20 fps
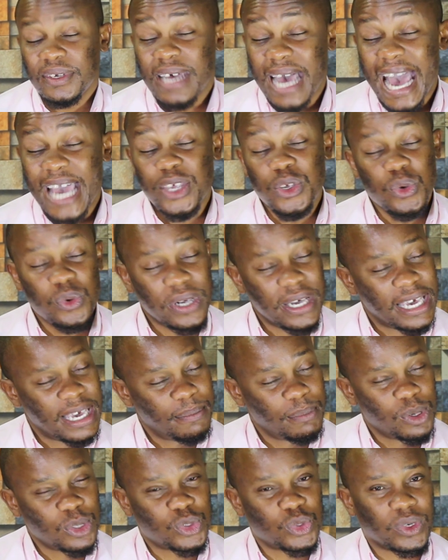Are you
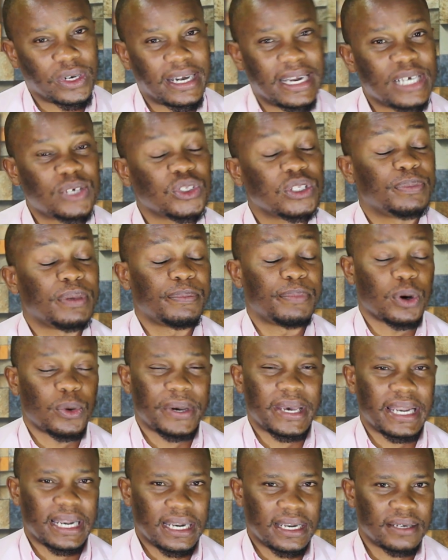able to relate with people
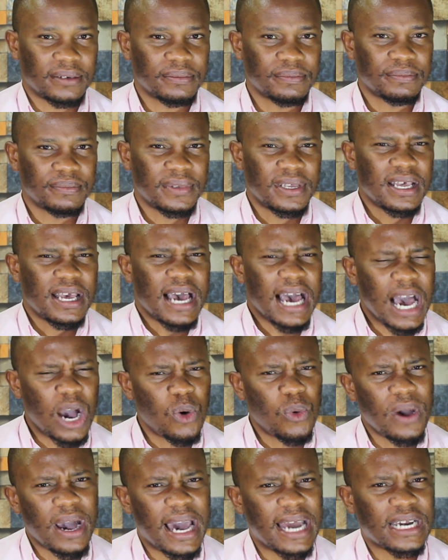well?
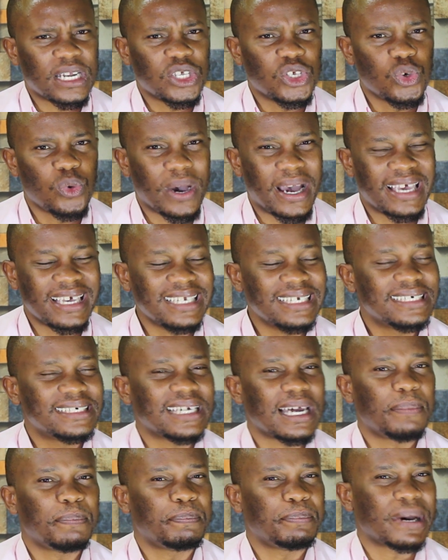How are your
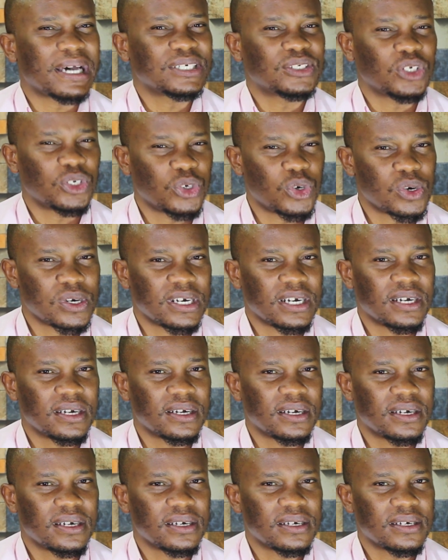interpersonal
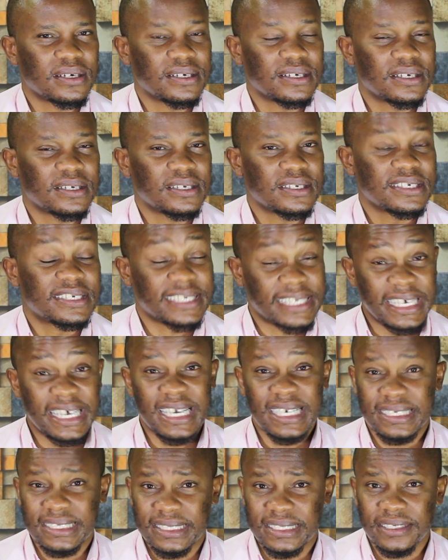
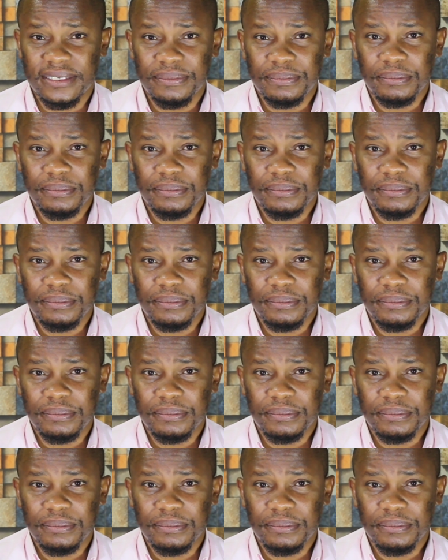skills?